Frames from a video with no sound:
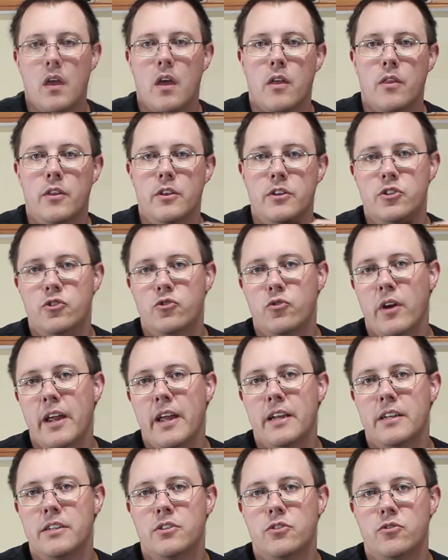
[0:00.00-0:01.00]
The
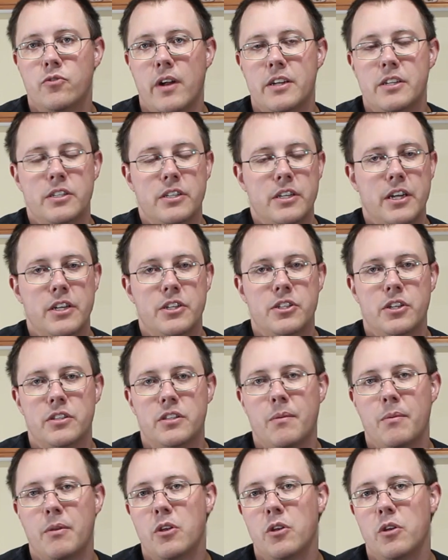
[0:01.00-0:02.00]
straight stretch stitch
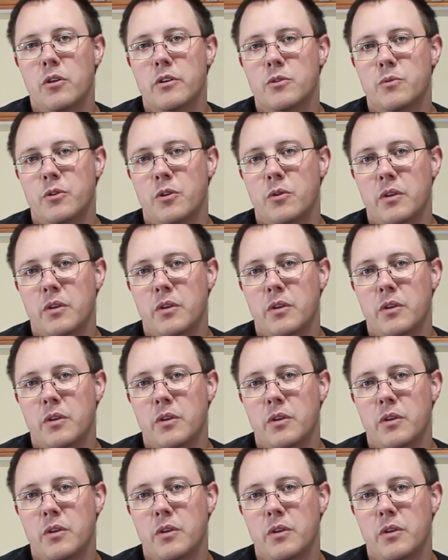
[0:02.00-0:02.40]
is something you use when